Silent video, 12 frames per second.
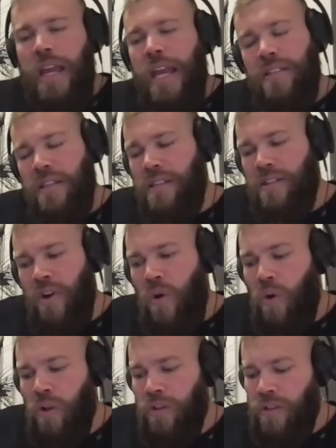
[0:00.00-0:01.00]
It's a
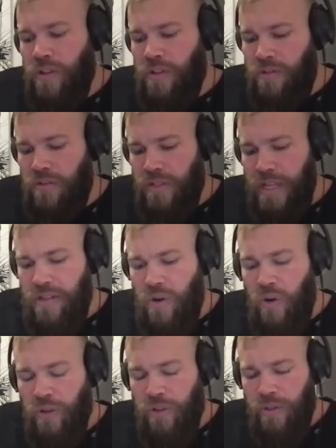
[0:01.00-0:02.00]
whole
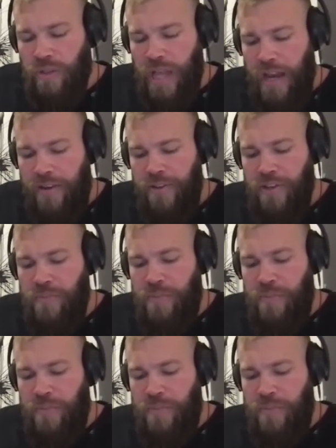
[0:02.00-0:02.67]
new language,